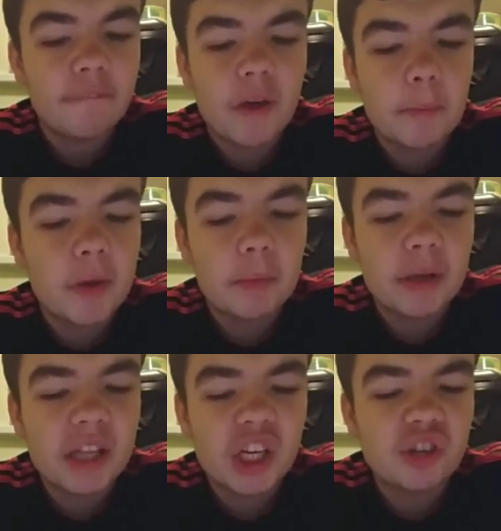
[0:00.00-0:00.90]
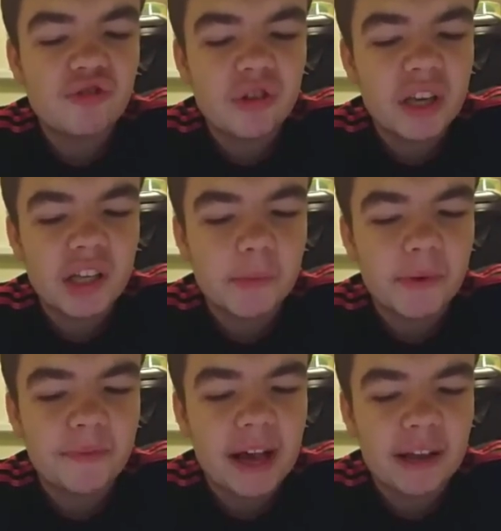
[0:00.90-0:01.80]
But maybe he didn't train, to be
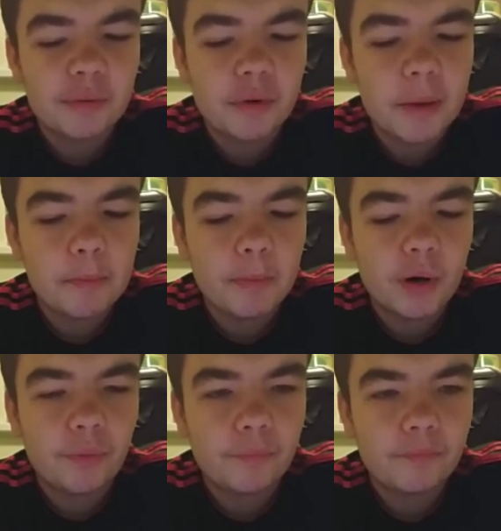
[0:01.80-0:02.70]
fair to him, but